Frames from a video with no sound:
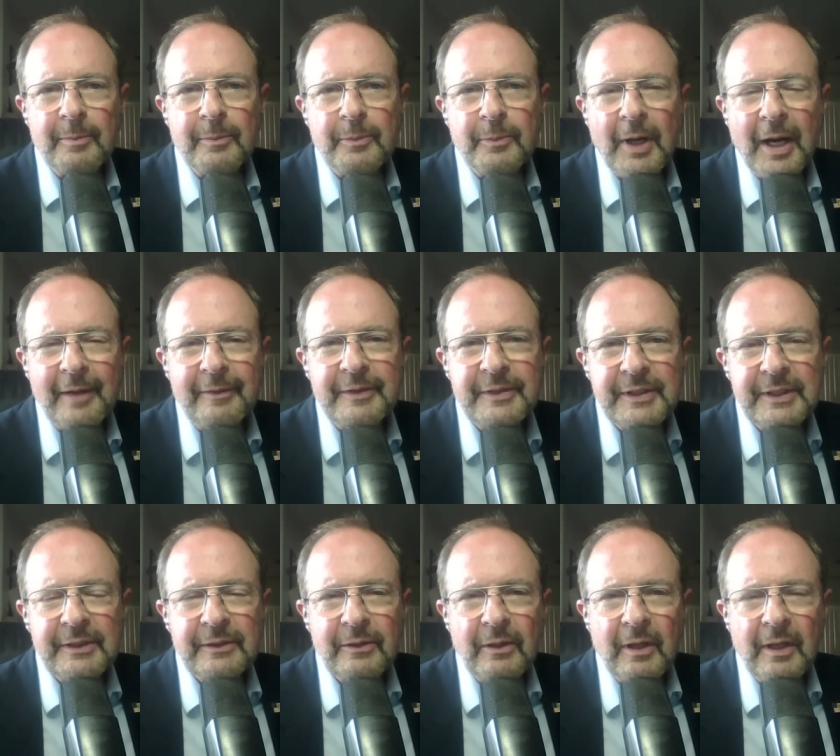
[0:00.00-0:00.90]

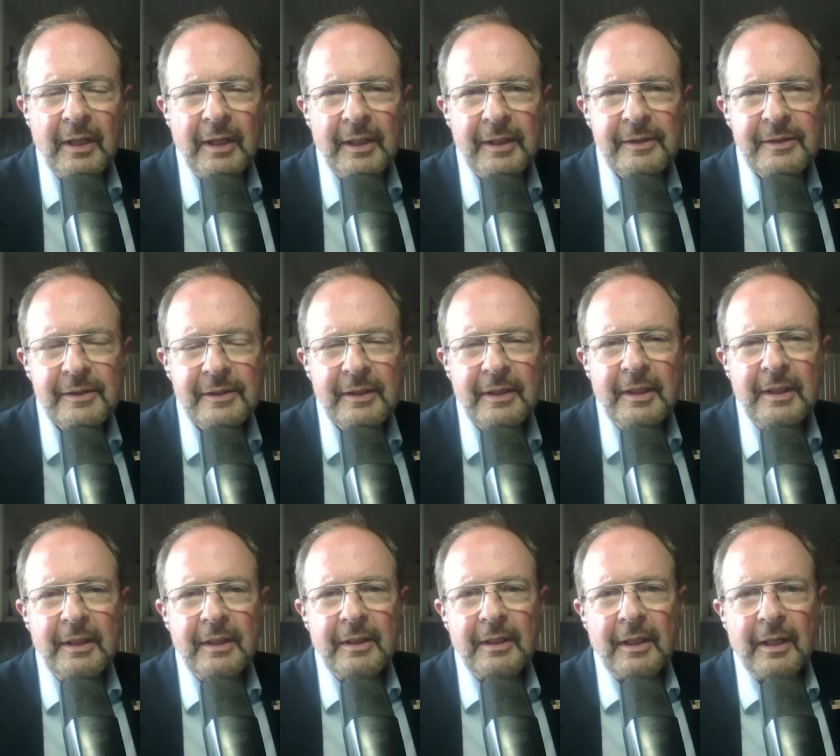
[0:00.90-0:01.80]
privacy laws.
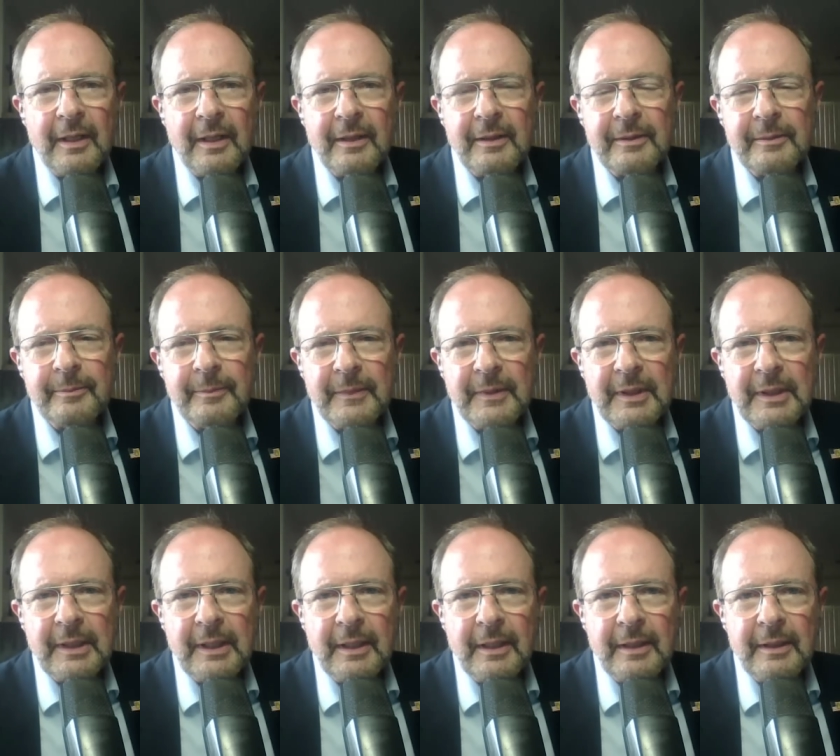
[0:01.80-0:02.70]

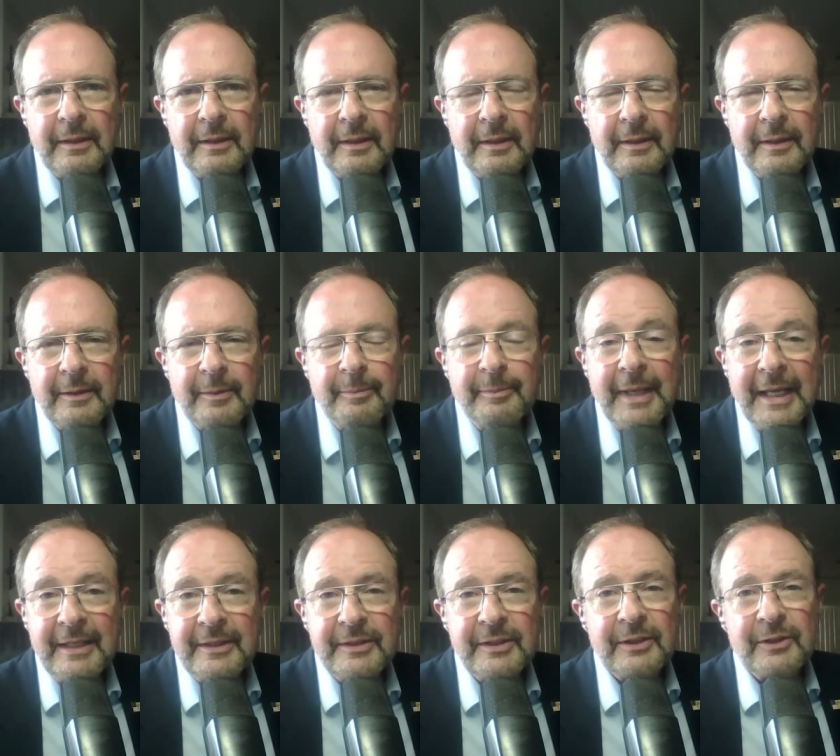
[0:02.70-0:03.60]
The
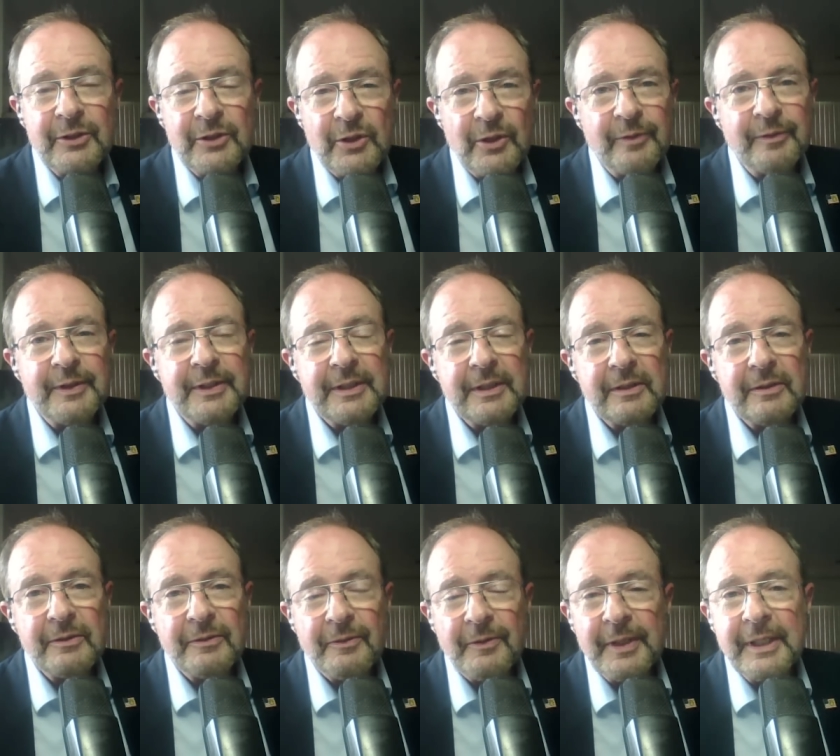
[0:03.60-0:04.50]
basic service
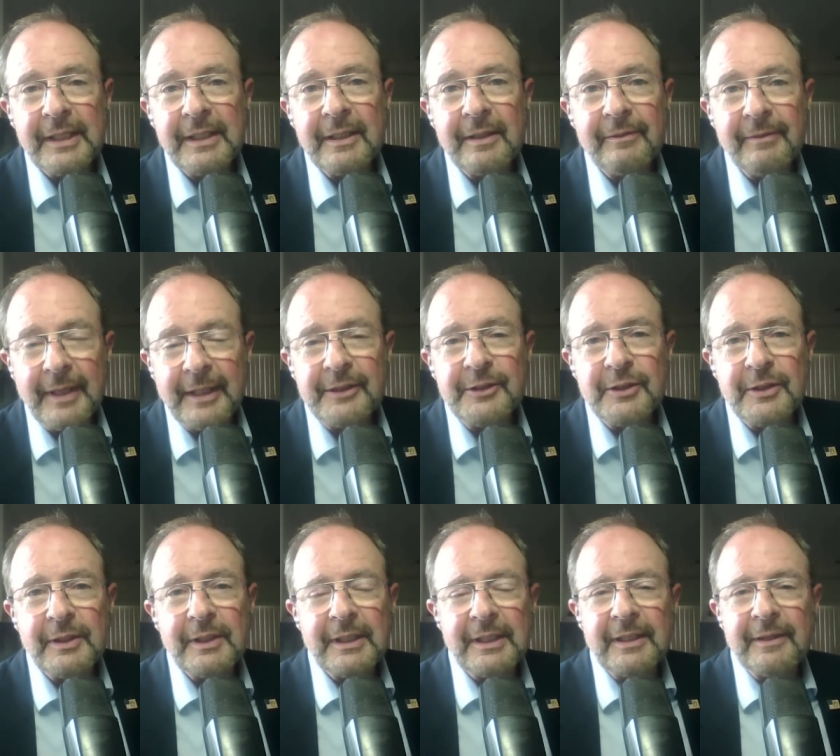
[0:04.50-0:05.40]
is free.
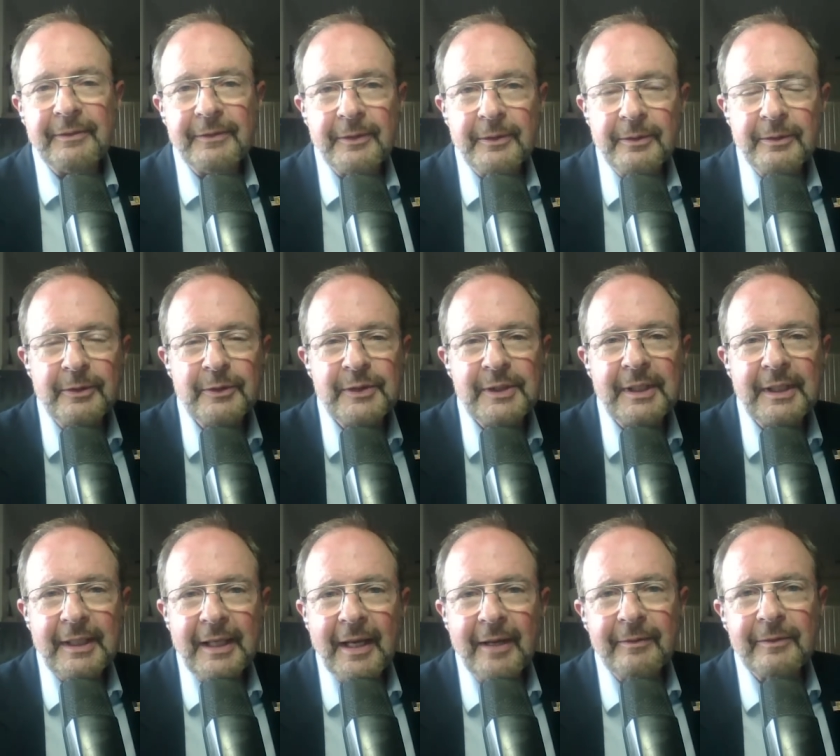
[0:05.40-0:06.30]
Eventually, if you're
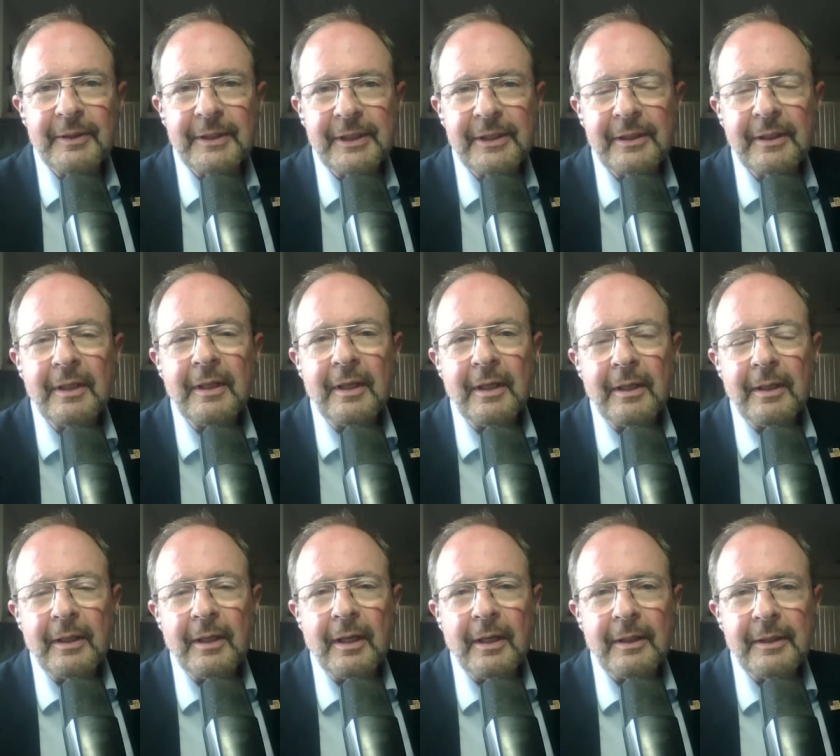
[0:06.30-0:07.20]
using it heavily,
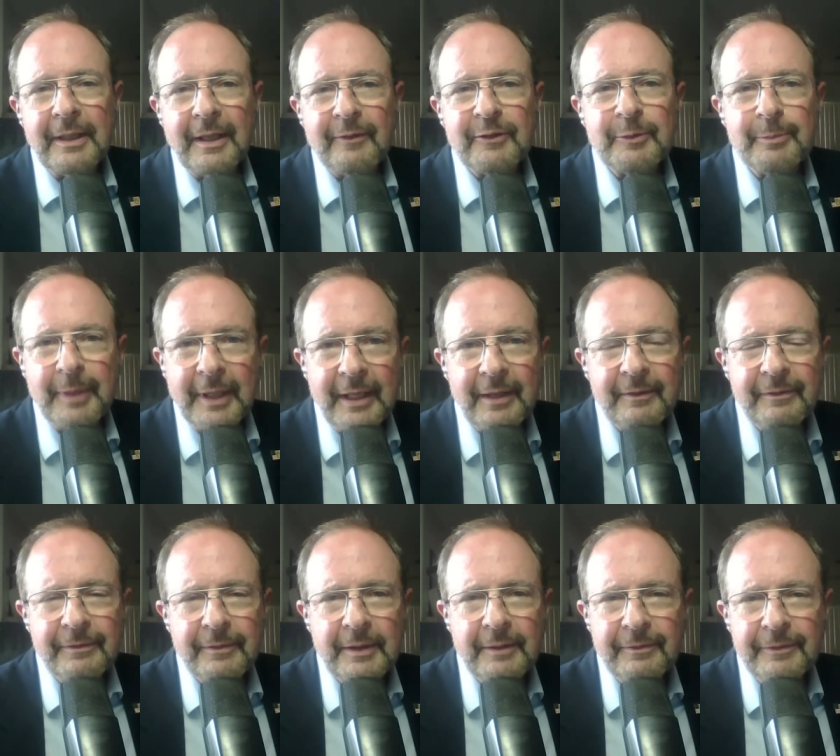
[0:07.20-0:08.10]
you have to pay
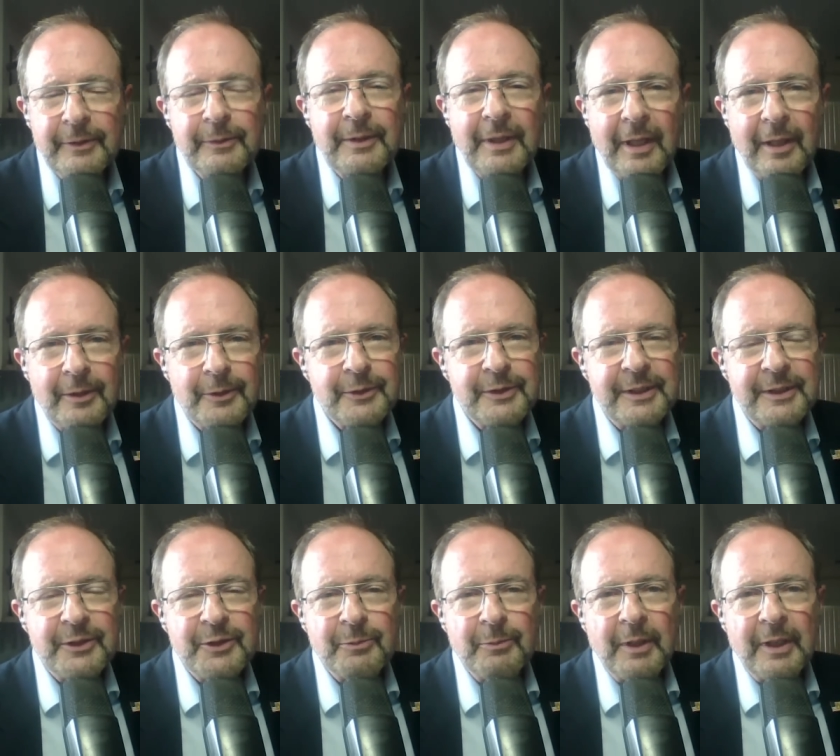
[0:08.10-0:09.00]
a few dollars
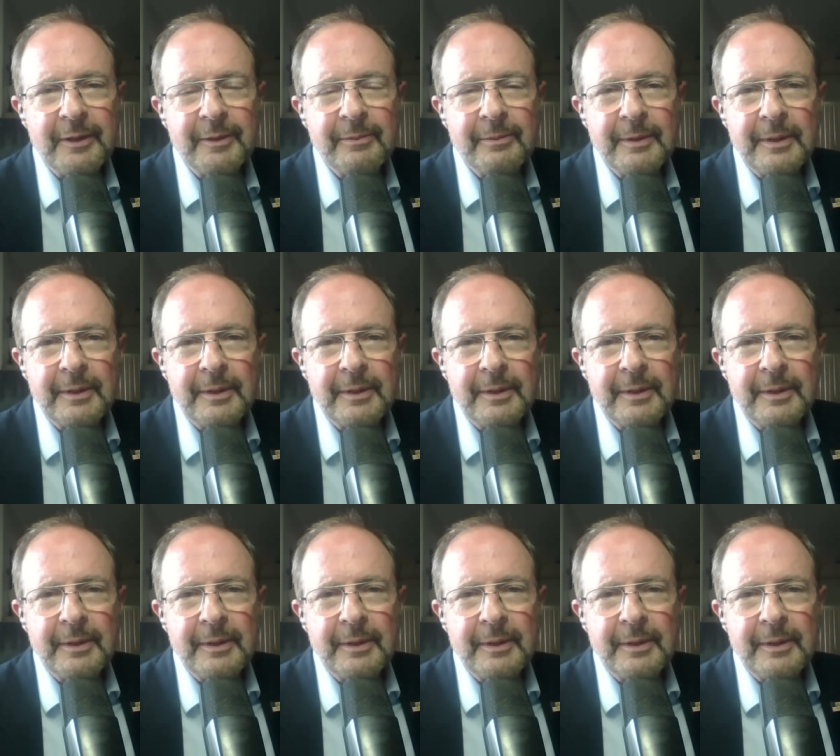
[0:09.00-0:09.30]
each month.